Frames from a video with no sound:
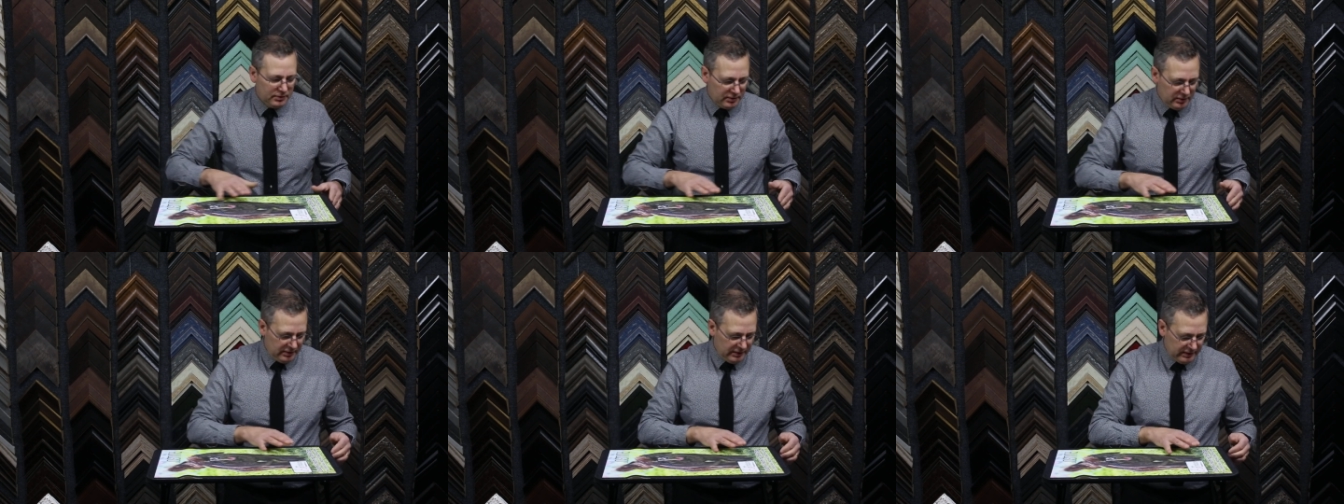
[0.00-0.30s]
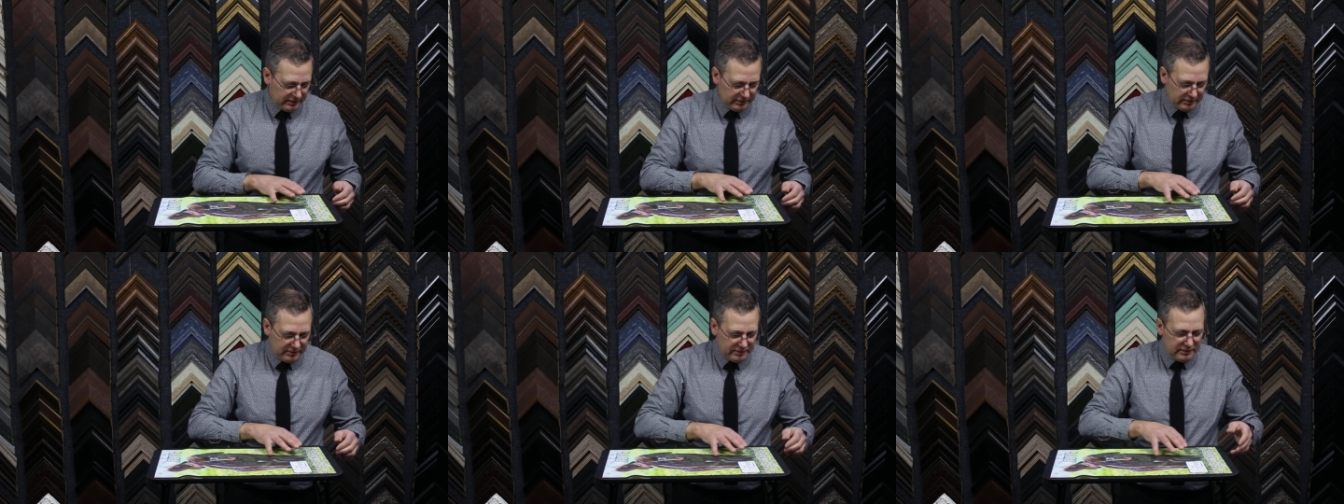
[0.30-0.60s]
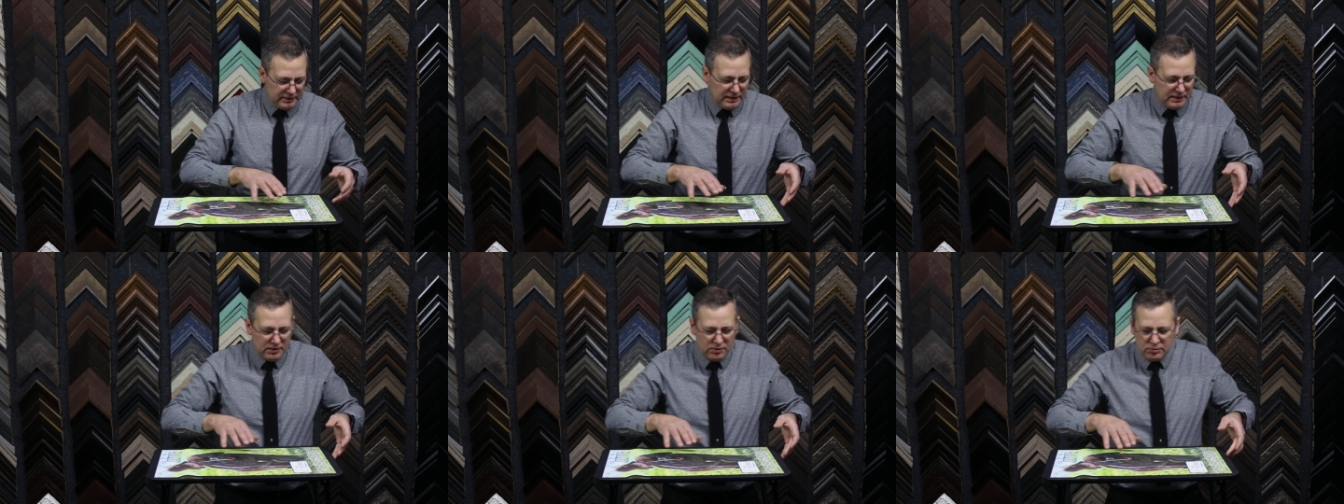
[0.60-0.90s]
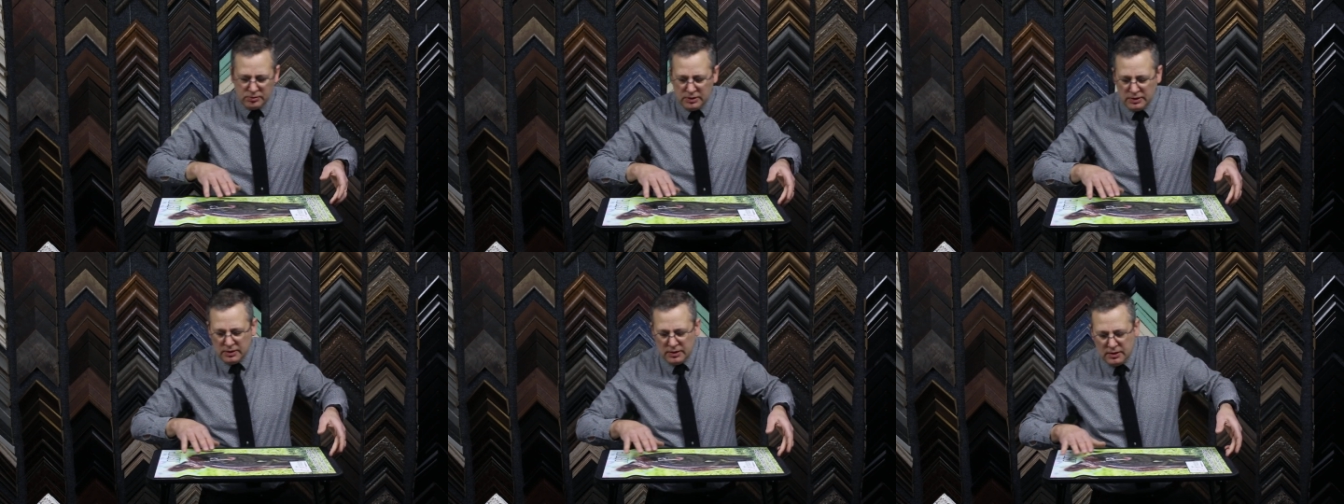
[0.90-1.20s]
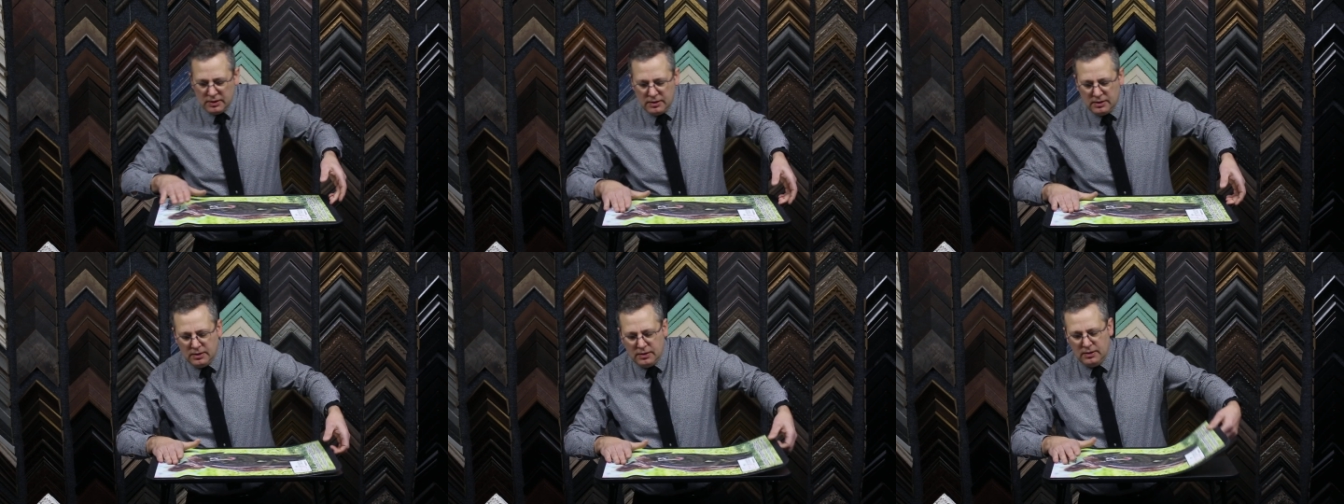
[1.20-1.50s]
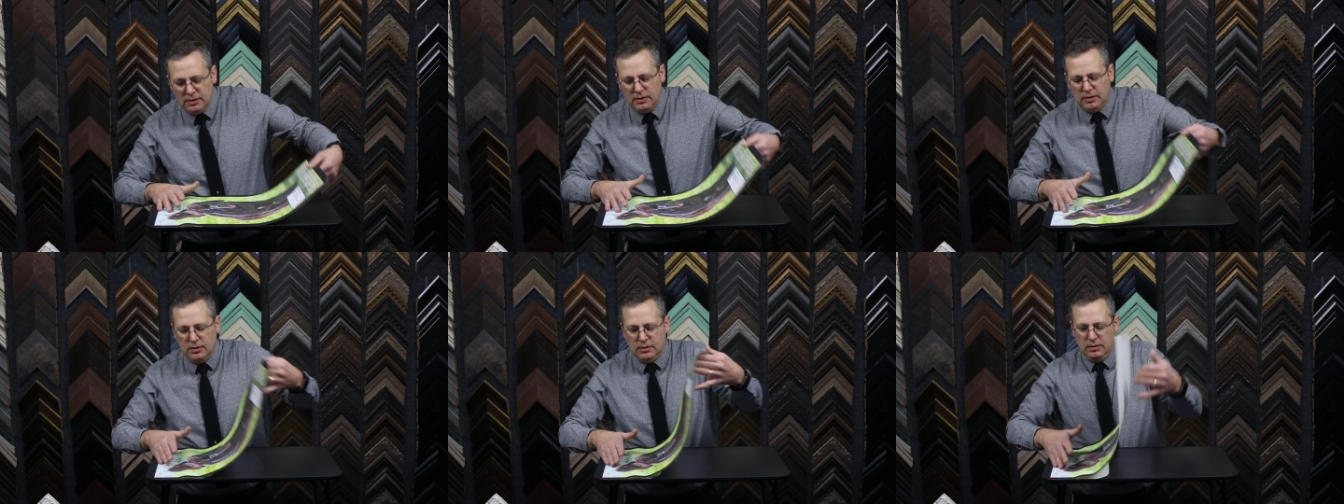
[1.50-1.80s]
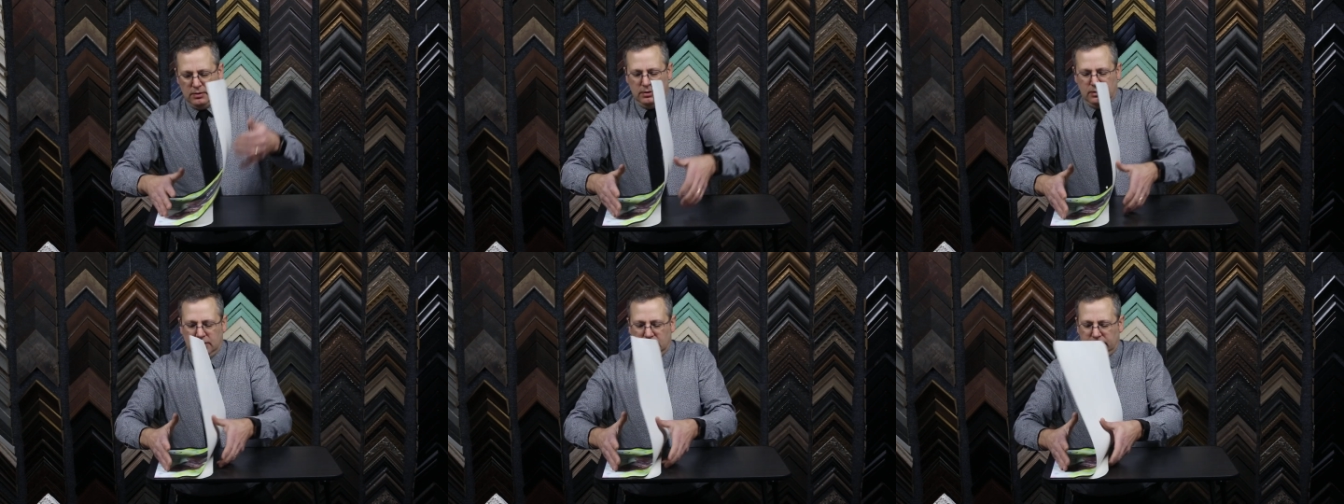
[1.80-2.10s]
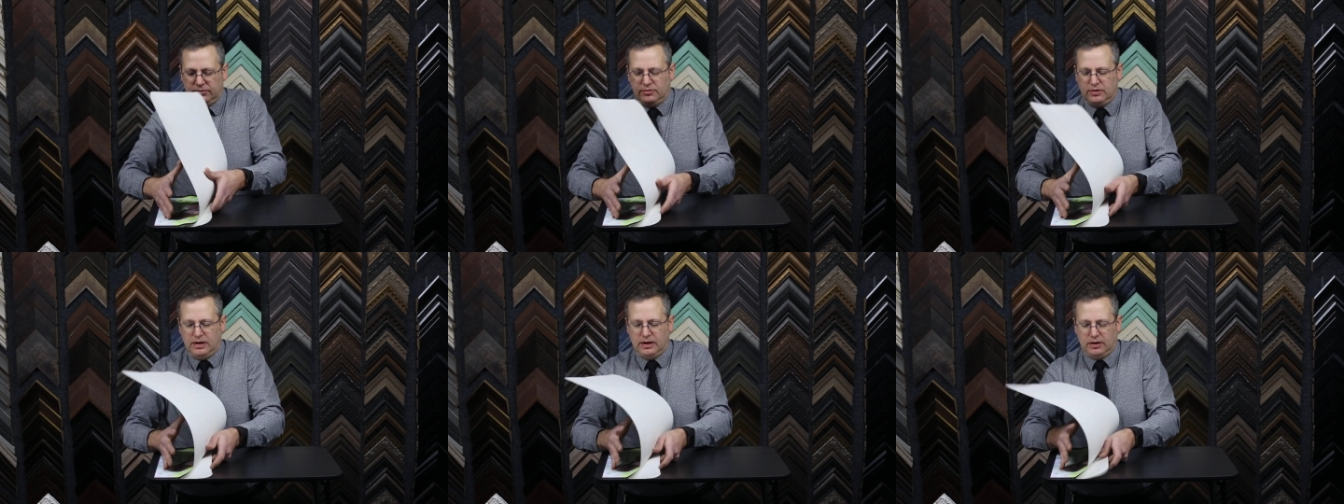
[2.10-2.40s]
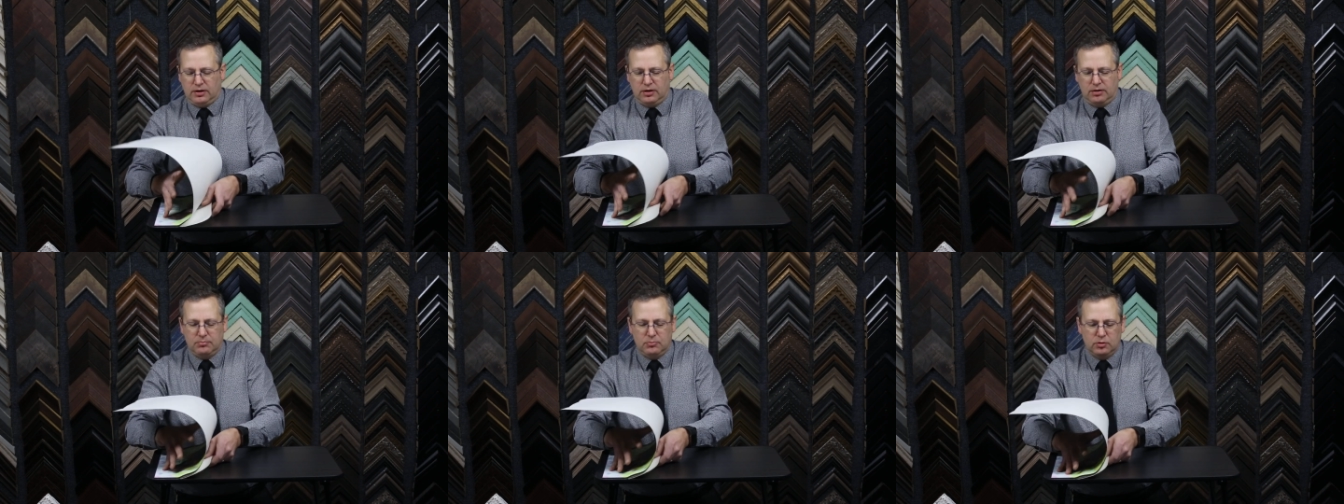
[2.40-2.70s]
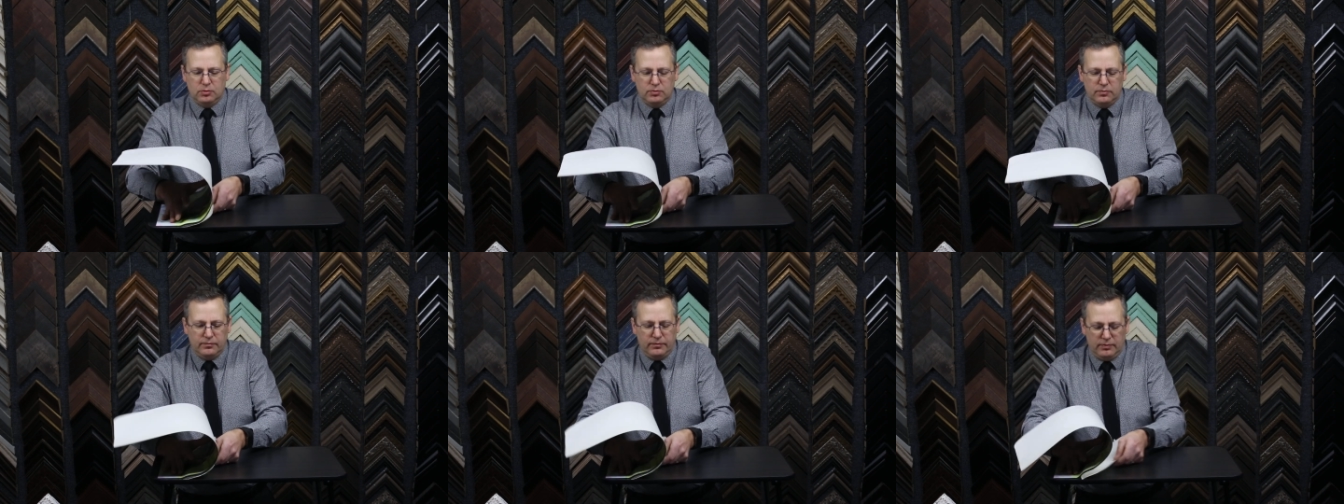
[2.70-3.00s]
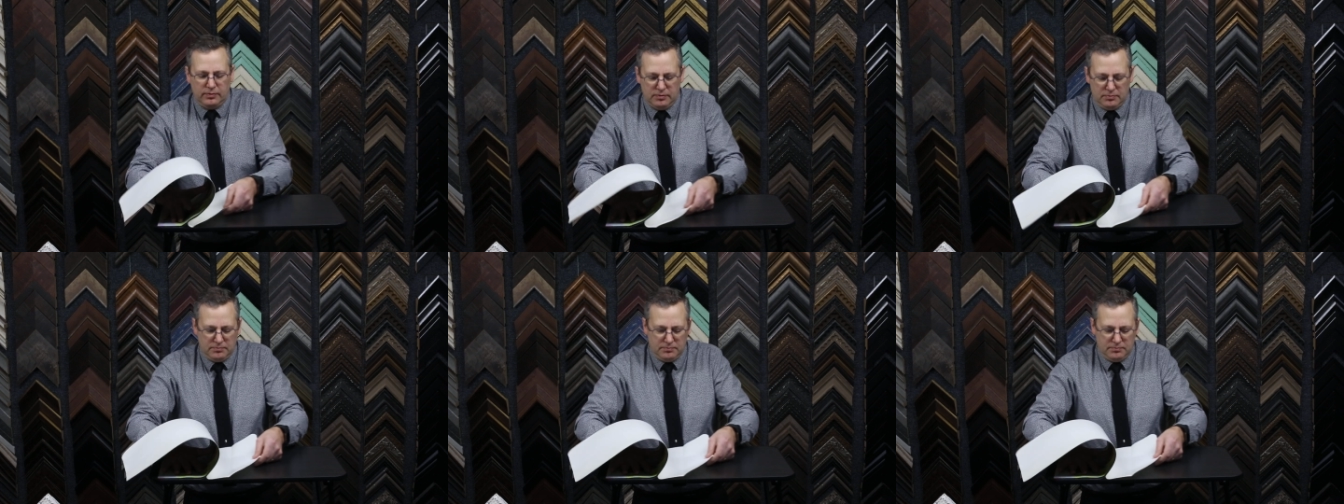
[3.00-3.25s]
connected down, it's not going to move.